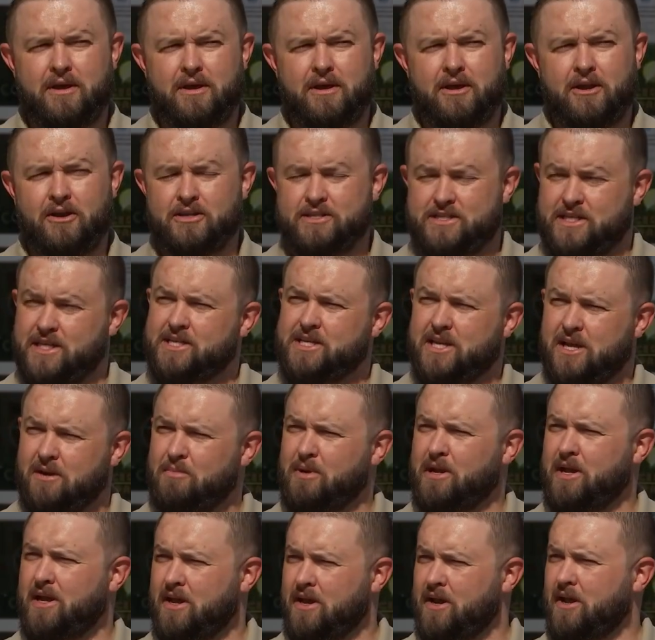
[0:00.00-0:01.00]
you know, is this
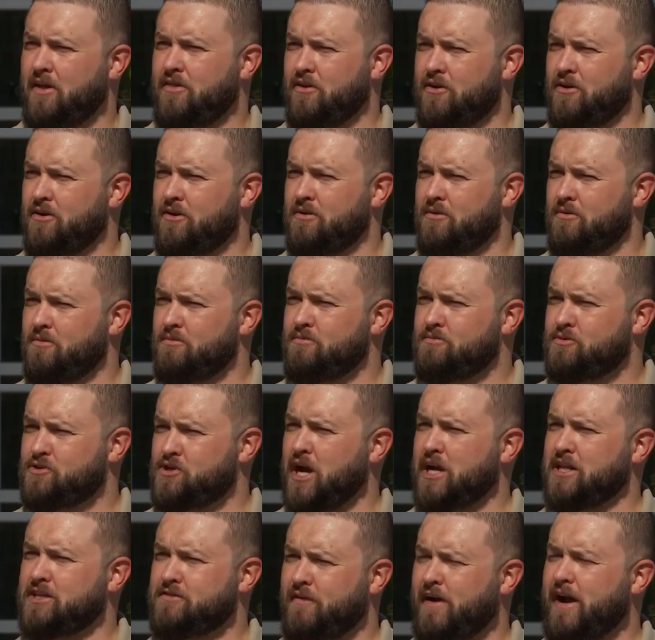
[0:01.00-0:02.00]
going to be another
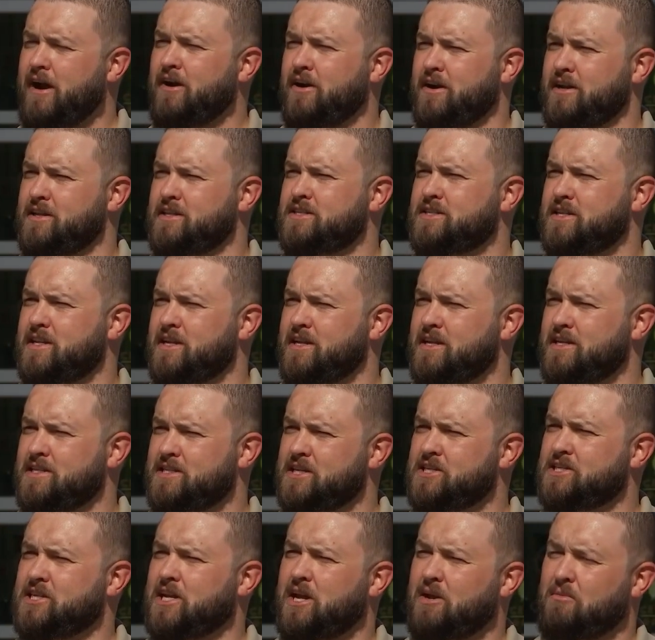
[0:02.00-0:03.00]
shots fired incident?
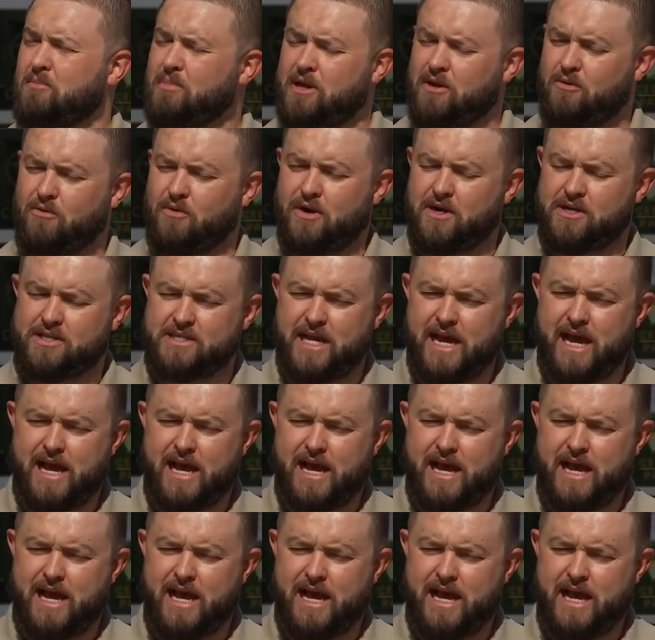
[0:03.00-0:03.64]
Is this going to be where it's